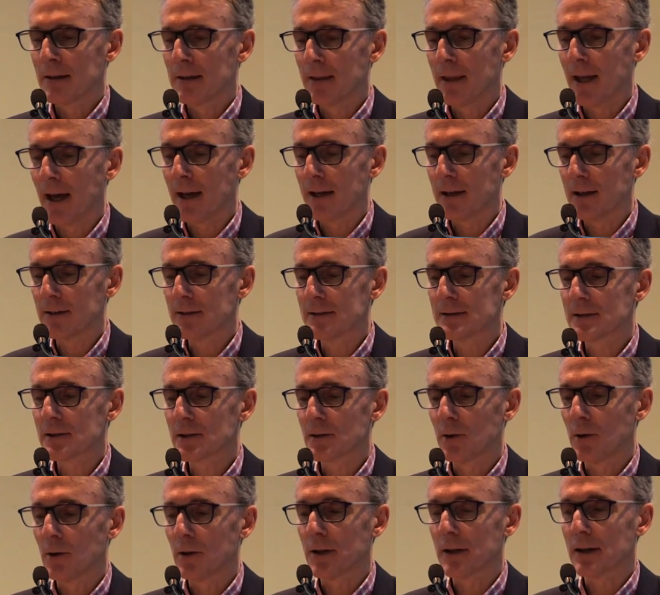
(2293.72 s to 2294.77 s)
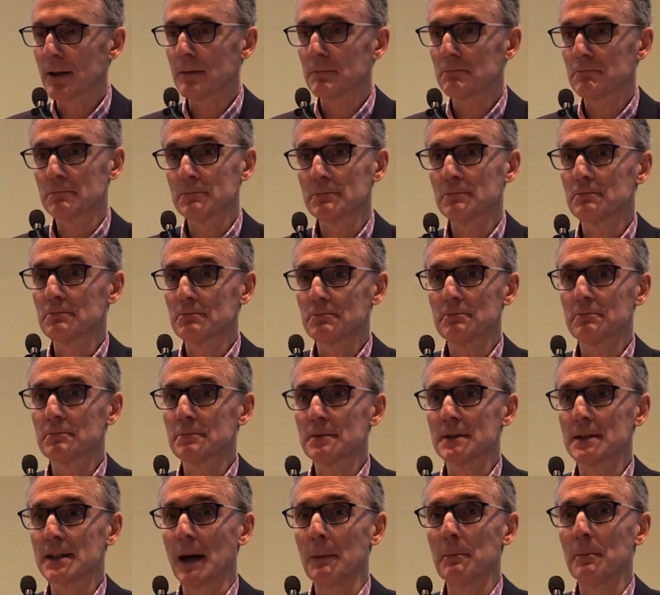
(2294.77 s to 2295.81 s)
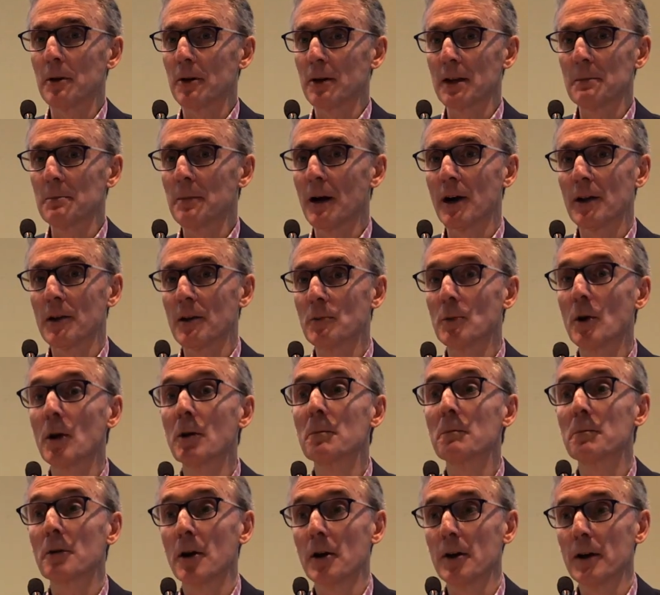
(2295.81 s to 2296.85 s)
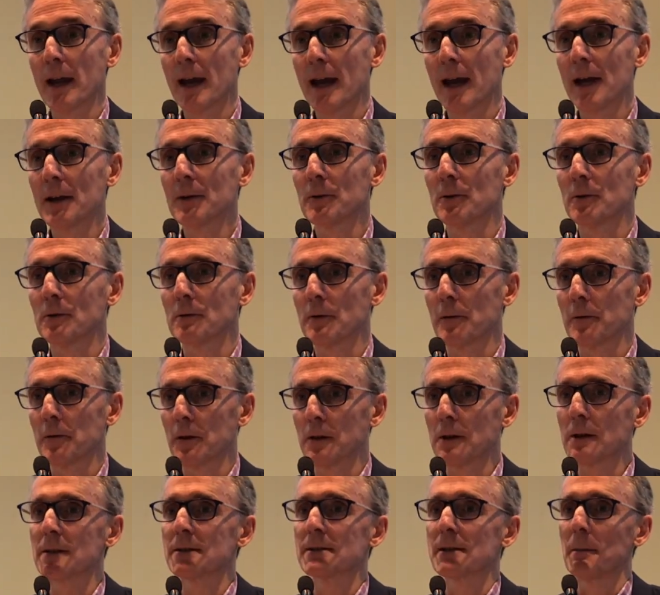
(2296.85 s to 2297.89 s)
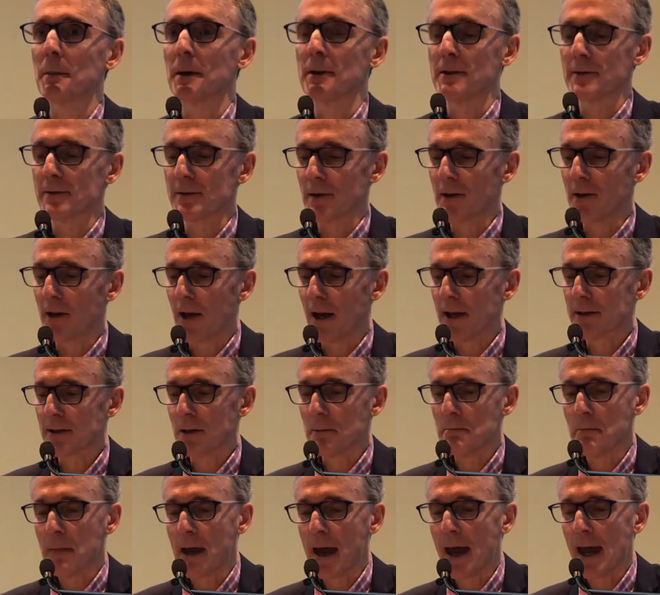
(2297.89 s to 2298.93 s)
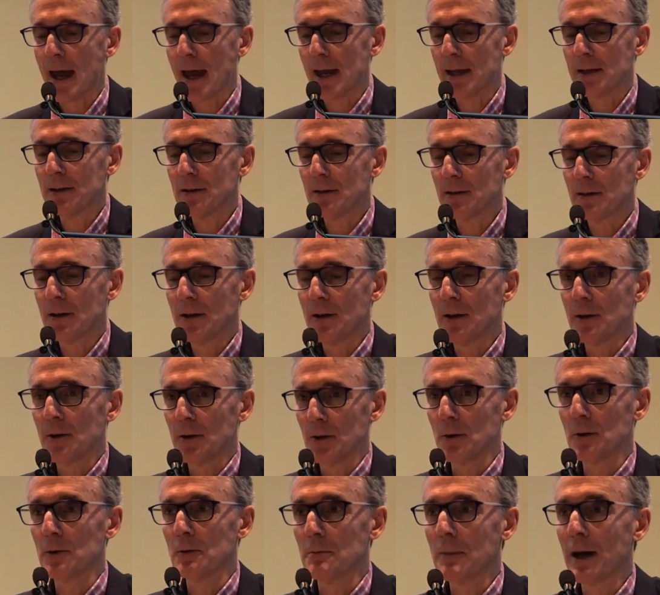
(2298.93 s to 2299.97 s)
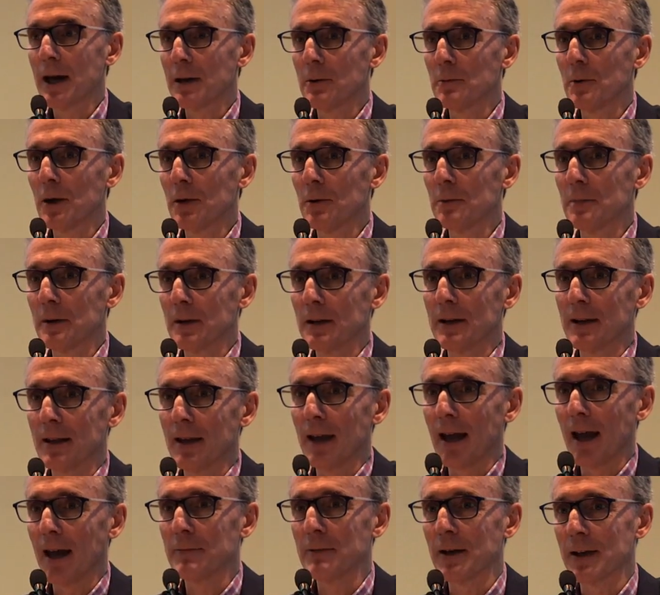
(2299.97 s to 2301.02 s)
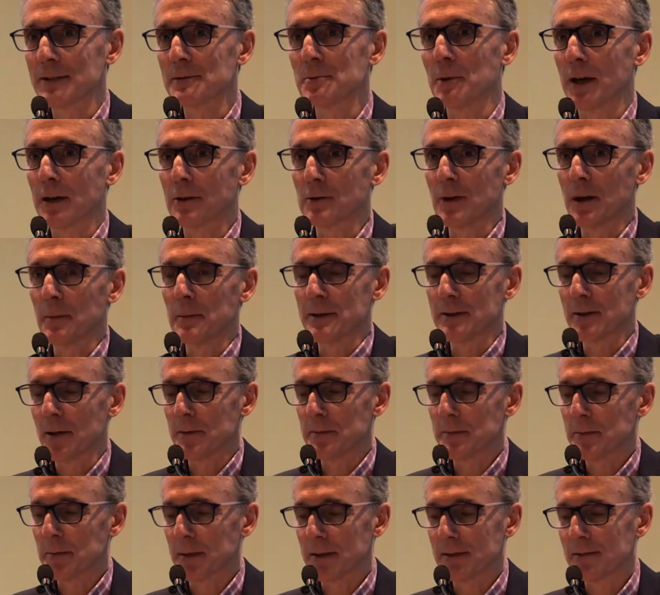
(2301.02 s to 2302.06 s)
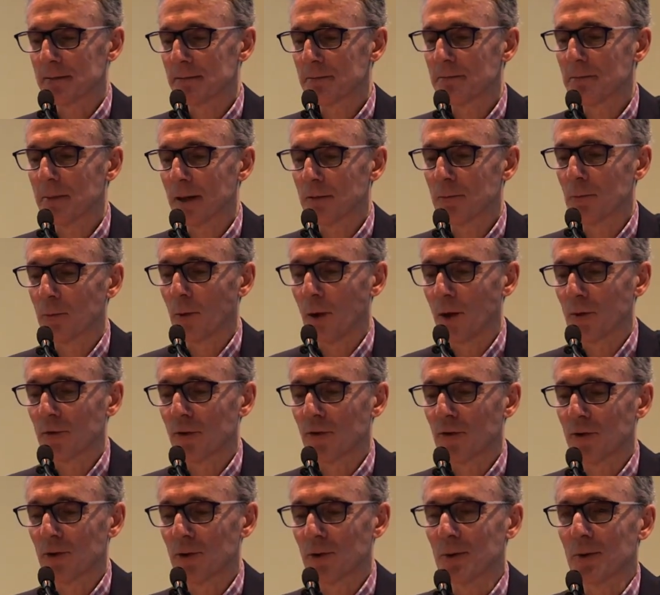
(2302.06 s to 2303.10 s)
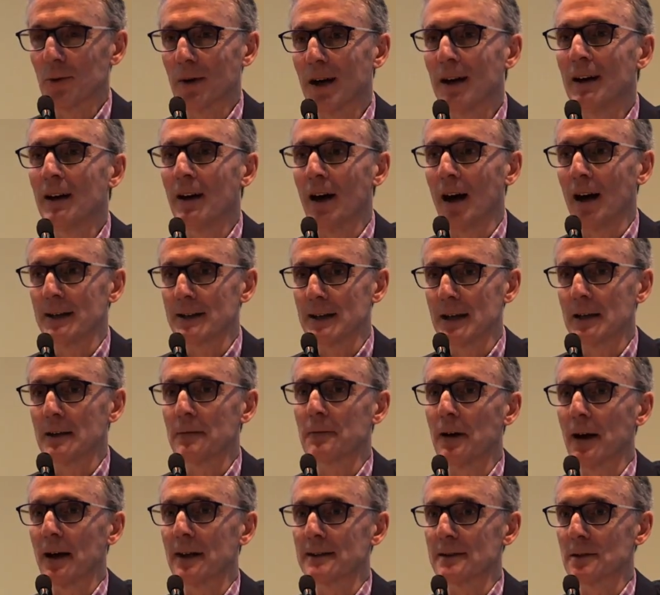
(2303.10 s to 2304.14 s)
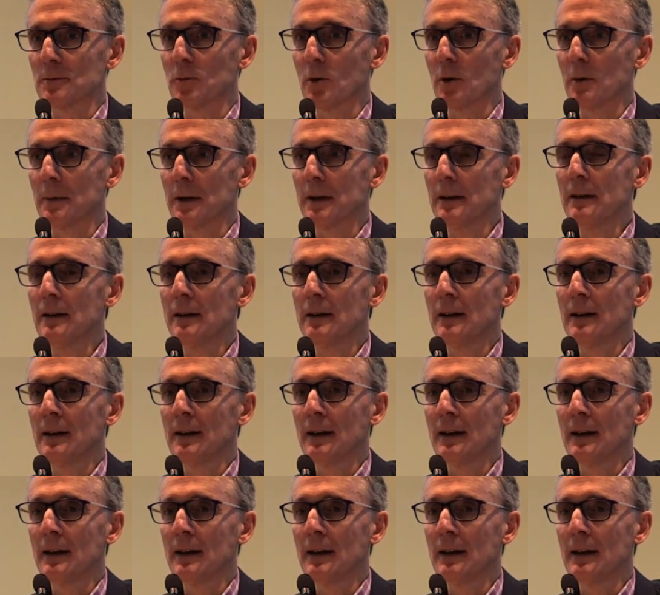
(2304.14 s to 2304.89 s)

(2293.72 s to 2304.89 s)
That is, calling somebody by the wrong pronoun or referring to someone as a man who may well be and have XY chromosomes but wants to identify as a woman.